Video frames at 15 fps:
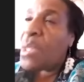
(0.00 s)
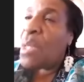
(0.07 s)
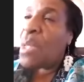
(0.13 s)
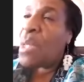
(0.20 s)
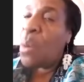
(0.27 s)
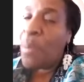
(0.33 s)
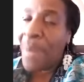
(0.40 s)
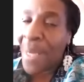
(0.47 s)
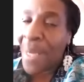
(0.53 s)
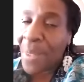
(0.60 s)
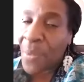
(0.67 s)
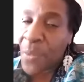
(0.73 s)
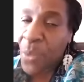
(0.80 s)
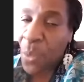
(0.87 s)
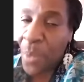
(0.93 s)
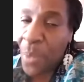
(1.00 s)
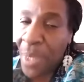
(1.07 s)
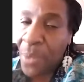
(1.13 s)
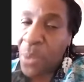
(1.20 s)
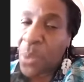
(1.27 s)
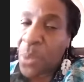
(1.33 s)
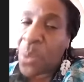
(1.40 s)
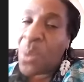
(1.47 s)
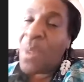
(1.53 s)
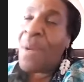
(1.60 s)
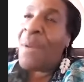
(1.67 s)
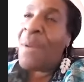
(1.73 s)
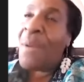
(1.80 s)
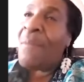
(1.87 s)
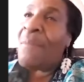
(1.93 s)
the homeland of Soweto,
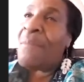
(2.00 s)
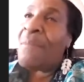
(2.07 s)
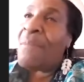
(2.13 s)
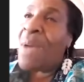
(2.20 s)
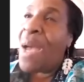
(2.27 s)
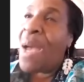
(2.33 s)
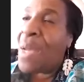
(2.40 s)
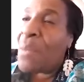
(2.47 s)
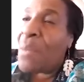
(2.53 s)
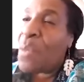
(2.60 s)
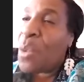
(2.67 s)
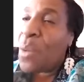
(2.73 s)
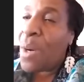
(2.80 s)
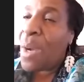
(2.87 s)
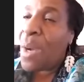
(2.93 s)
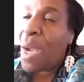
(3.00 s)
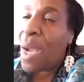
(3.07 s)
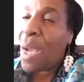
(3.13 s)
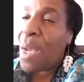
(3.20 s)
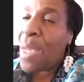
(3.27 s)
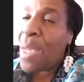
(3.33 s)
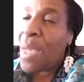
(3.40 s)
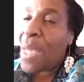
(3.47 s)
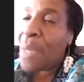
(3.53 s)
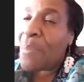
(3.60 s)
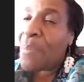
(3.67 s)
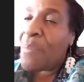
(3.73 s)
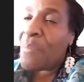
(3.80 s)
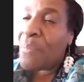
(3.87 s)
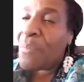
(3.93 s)
and um, we were a
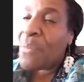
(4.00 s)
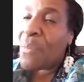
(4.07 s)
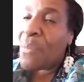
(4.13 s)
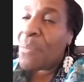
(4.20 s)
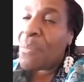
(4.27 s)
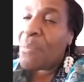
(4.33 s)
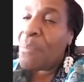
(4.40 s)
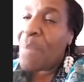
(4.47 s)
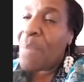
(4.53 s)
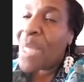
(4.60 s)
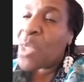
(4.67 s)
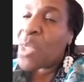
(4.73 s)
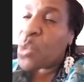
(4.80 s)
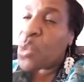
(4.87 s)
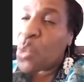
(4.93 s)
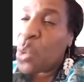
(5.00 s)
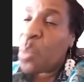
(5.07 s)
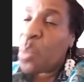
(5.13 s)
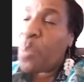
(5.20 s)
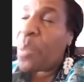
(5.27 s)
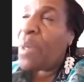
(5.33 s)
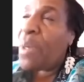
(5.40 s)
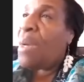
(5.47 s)
um, mixed group,